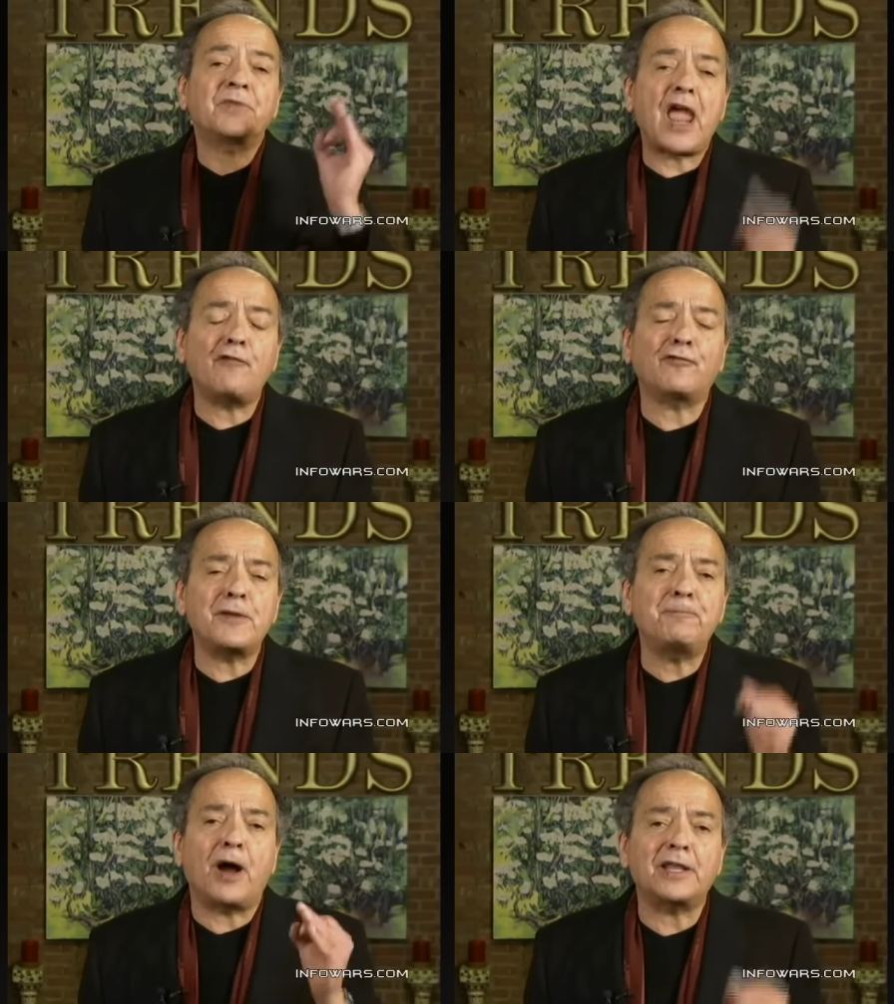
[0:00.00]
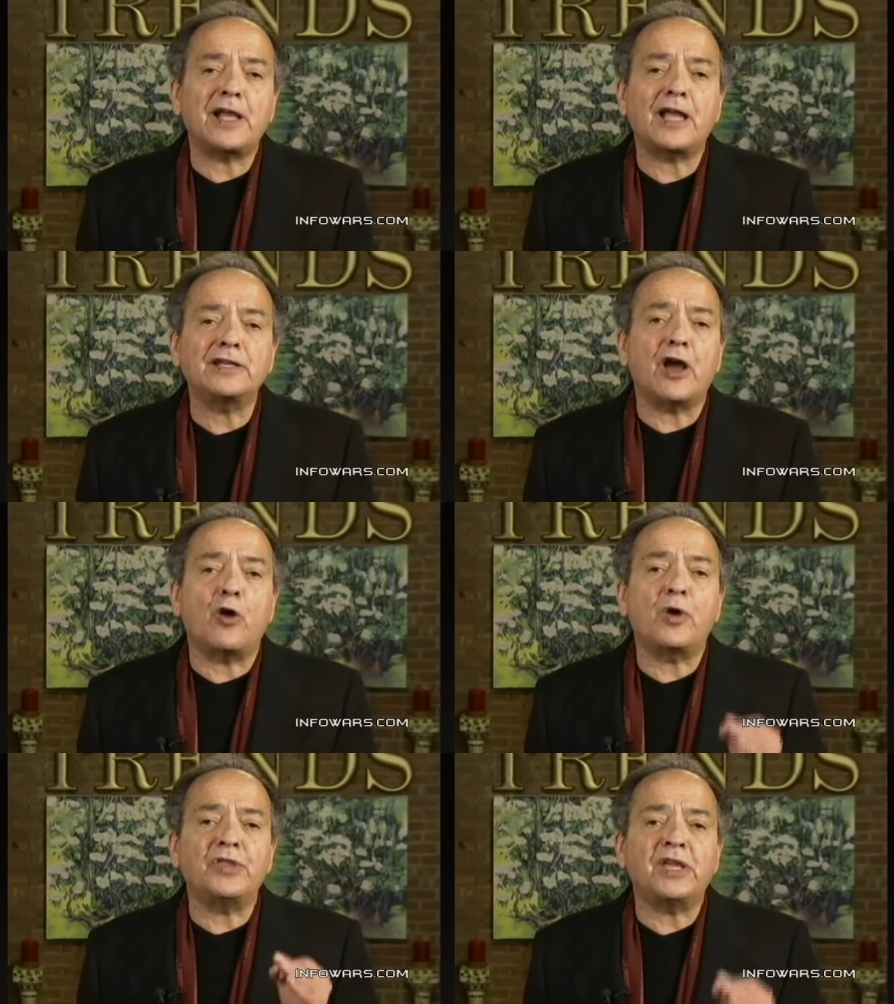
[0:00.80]
Everybody I
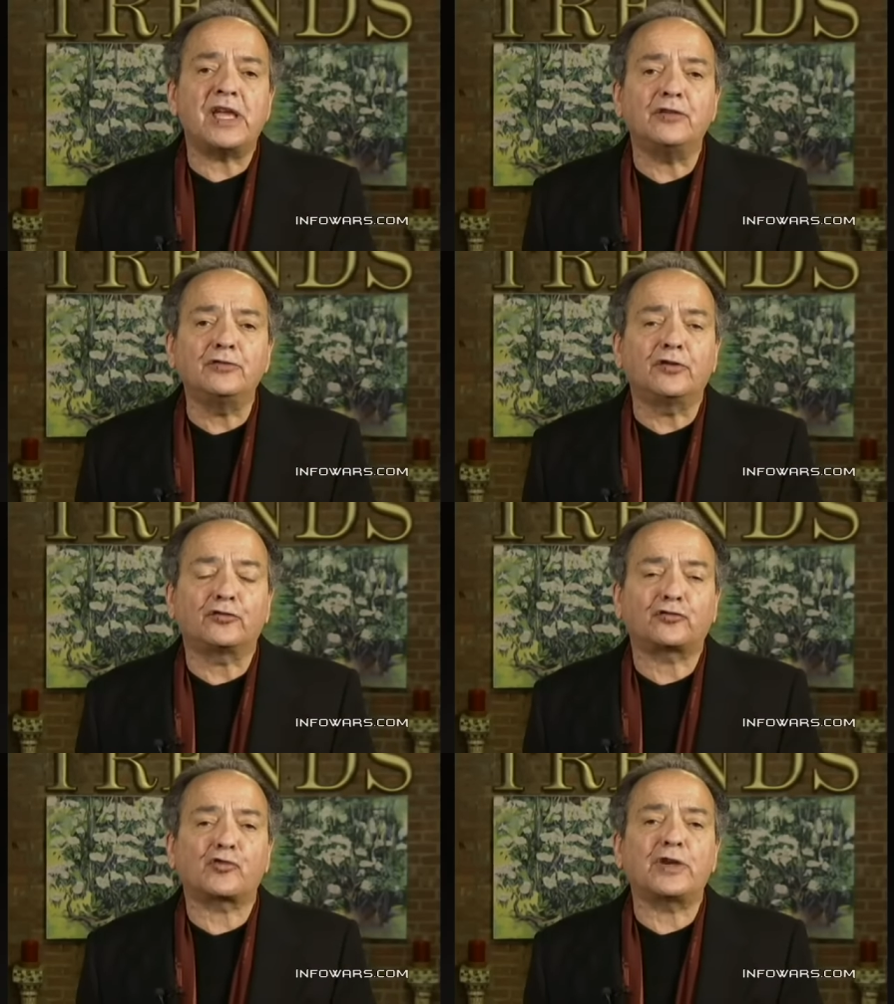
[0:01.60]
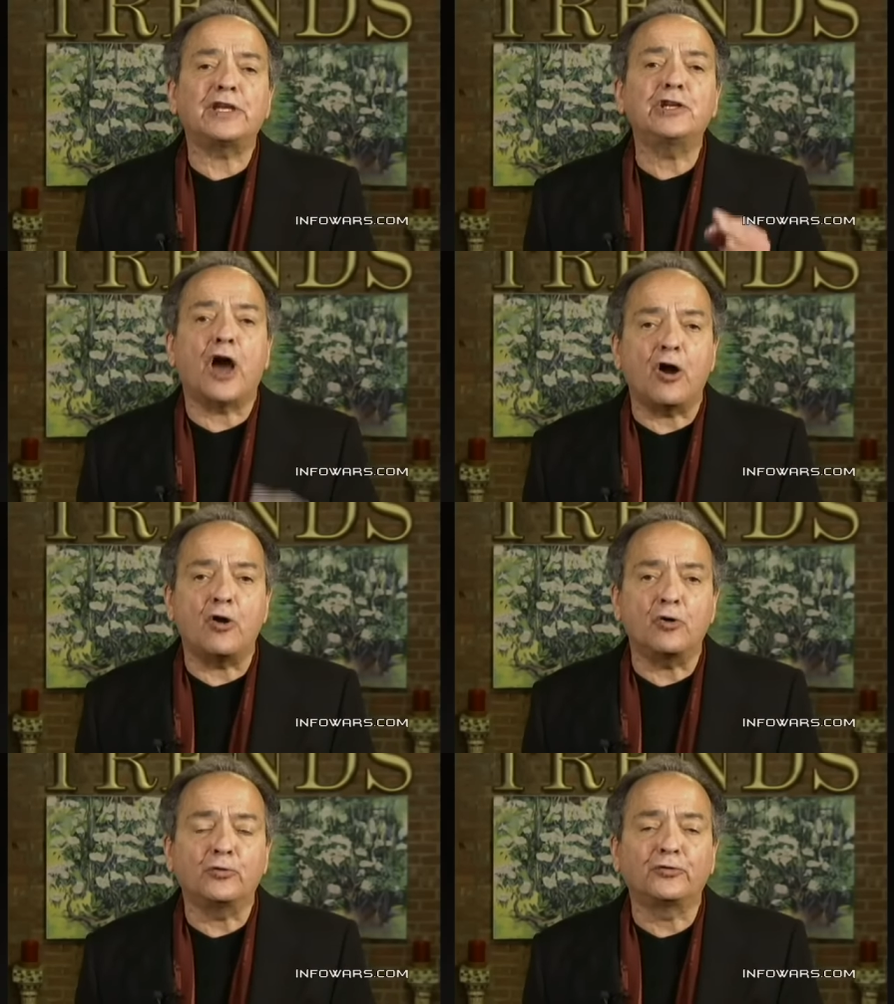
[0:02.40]
know in the industry
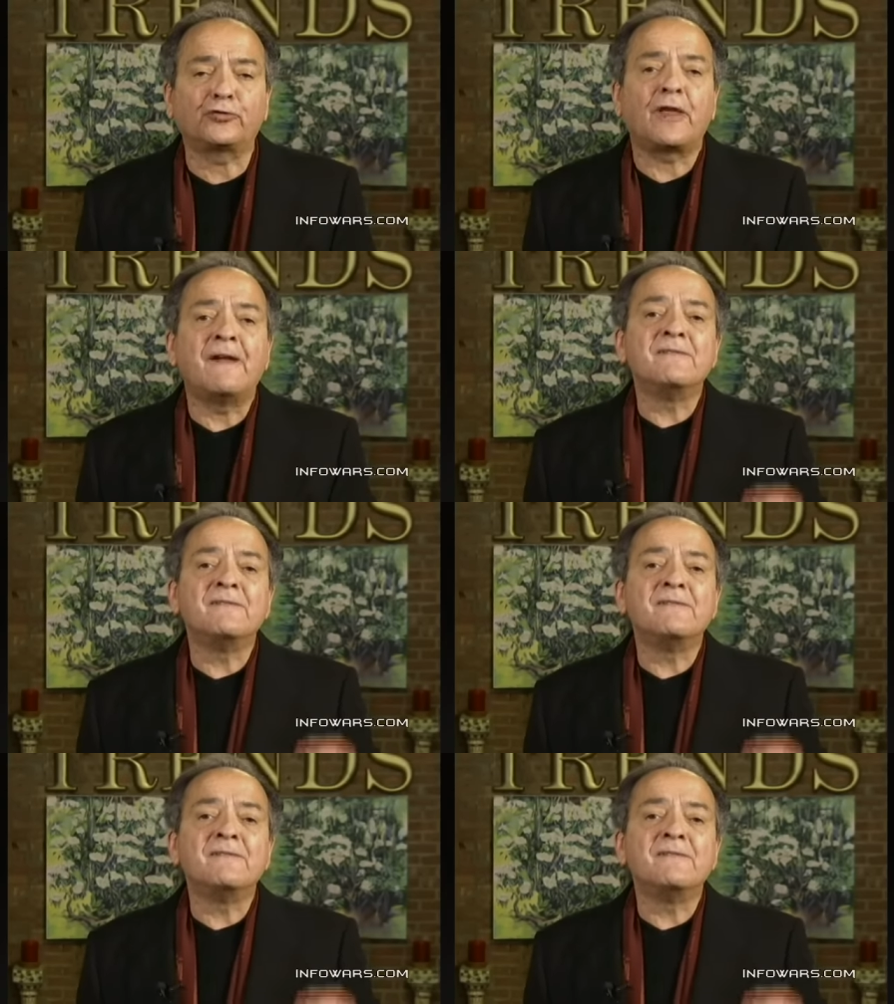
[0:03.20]
knows